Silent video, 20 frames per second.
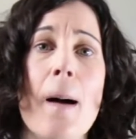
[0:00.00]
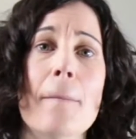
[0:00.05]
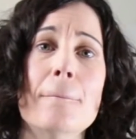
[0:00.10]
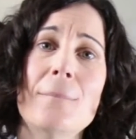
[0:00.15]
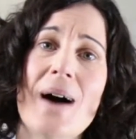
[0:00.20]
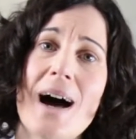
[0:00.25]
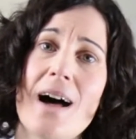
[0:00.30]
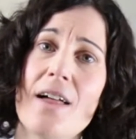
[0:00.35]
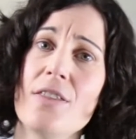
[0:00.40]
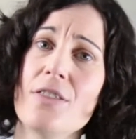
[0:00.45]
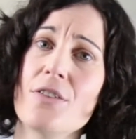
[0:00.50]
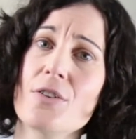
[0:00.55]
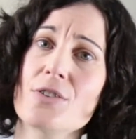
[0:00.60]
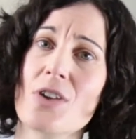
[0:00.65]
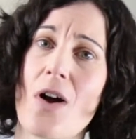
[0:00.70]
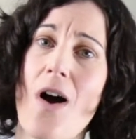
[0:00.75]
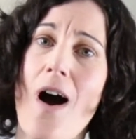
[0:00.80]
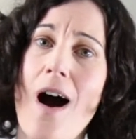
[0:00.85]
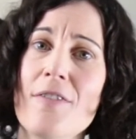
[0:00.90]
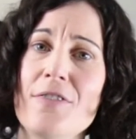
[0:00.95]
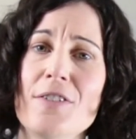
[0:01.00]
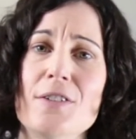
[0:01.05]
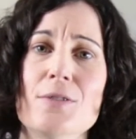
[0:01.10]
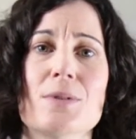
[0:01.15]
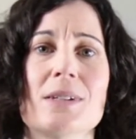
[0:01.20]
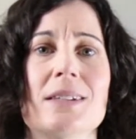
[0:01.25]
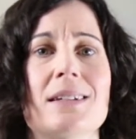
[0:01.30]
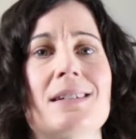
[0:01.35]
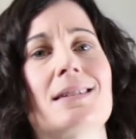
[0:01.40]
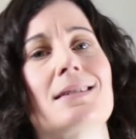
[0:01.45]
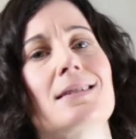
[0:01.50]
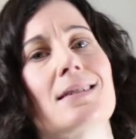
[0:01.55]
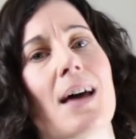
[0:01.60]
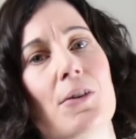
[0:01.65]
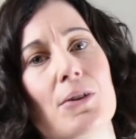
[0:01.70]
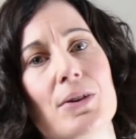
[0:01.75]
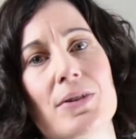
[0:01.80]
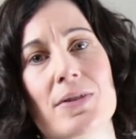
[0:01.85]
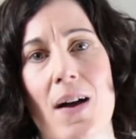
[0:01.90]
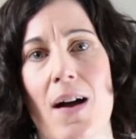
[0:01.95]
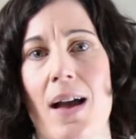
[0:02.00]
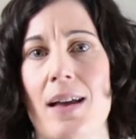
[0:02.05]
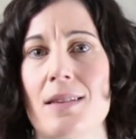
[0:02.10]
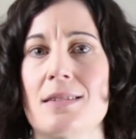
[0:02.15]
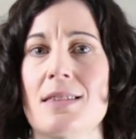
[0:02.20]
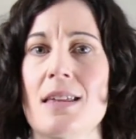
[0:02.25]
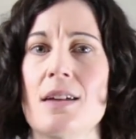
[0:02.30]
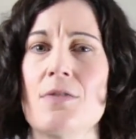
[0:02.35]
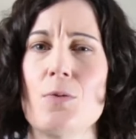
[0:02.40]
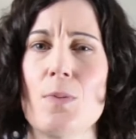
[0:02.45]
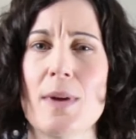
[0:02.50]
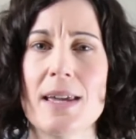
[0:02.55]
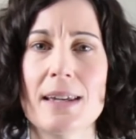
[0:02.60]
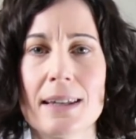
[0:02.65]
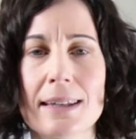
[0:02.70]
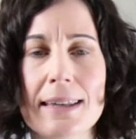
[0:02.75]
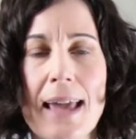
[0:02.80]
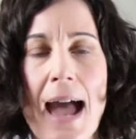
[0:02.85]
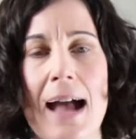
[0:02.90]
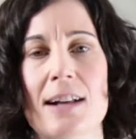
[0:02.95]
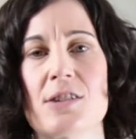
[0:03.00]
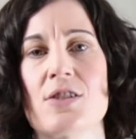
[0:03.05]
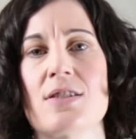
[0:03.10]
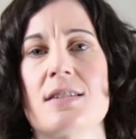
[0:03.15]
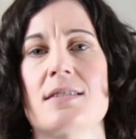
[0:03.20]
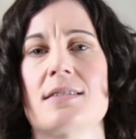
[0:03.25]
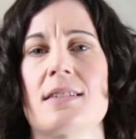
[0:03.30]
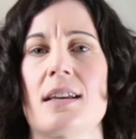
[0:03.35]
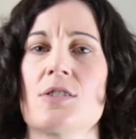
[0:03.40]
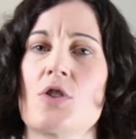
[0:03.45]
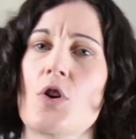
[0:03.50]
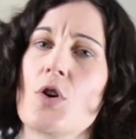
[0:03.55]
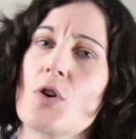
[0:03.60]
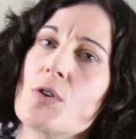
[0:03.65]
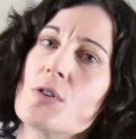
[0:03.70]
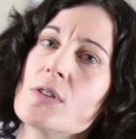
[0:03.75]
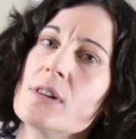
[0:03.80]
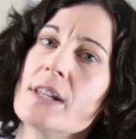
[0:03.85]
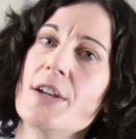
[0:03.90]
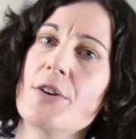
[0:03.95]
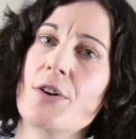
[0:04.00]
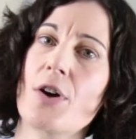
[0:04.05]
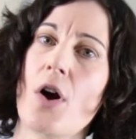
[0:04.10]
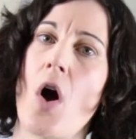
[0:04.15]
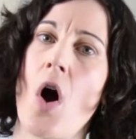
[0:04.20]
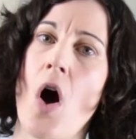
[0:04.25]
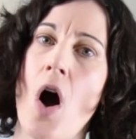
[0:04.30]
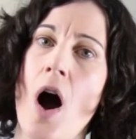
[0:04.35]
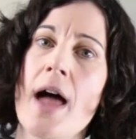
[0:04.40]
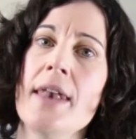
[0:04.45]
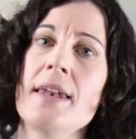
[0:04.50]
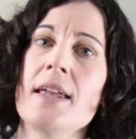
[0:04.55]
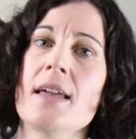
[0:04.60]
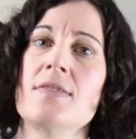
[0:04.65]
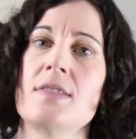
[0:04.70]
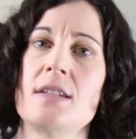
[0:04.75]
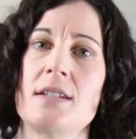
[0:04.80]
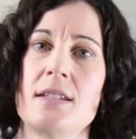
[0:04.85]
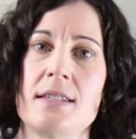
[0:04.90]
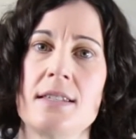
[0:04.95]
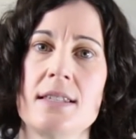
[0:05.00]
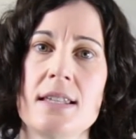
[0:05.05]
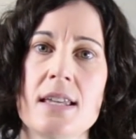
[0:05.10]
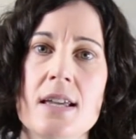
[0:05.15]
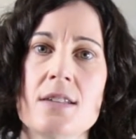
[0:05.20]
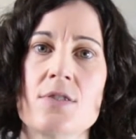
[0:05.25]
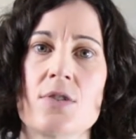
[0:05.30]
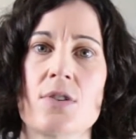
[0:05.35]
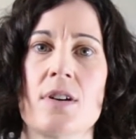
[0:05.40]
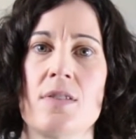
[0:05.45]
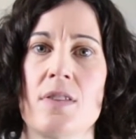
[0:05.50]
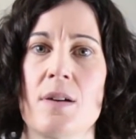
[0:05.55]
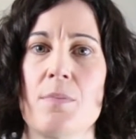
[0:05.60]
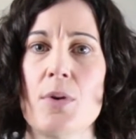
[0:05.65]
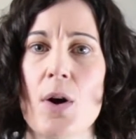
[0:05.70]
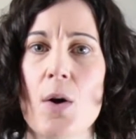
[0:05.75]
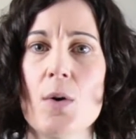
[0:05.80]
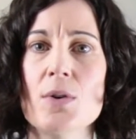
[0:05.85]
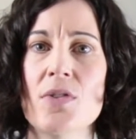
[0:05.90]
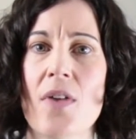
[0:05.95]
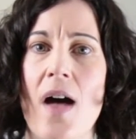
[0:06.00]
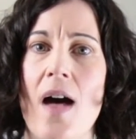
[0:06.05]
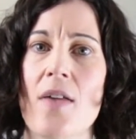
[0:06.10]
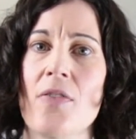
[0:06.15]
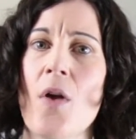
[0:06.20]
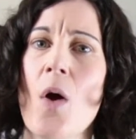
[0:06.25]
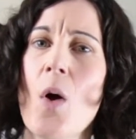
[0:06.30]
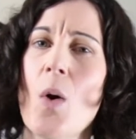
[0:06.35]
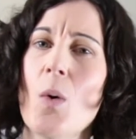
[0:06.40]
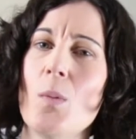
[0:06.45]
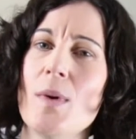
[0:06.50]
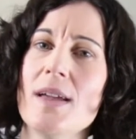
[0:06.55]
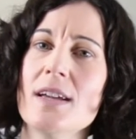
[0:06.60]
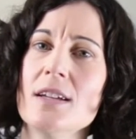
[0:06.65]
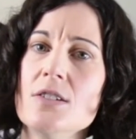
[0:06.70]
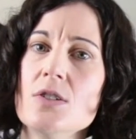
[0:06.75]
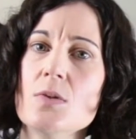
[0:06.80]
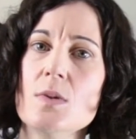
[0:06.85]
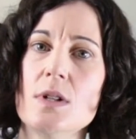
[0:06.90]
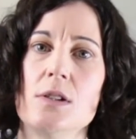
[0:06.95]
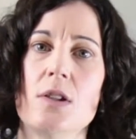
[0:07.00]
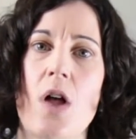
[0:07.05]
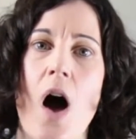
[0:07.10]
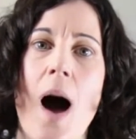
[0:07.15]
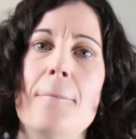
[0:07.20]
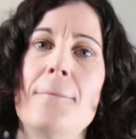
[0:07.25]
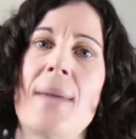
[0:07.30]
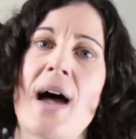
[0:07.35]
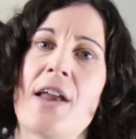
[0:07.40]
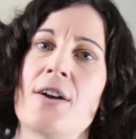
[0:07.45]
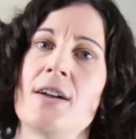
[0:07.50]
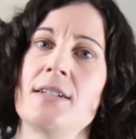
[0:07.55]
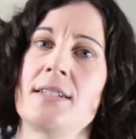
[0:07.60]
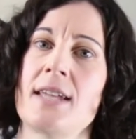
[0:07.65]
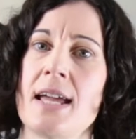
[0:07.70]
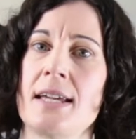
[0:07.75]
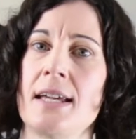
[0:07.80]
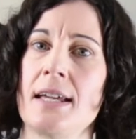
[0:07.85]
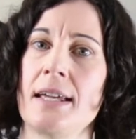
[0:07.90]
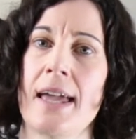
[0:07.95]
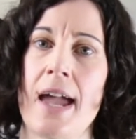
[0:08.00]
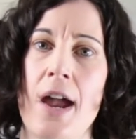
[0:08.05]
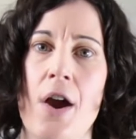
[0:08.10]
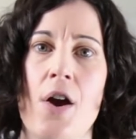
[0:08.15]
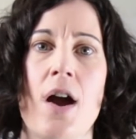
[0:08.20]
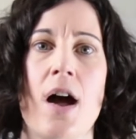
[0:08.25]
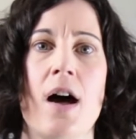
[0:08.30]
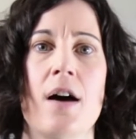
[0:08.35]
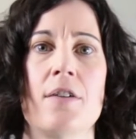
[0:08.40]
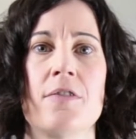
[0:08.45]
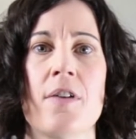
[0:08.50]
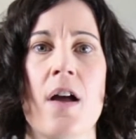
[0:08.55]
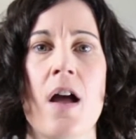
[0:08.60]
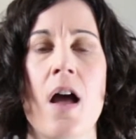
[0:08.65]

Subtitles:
but there's often really subtle signs that if we can catch these things earlier on in the disease or in the process, we can do a lot better at taking care of.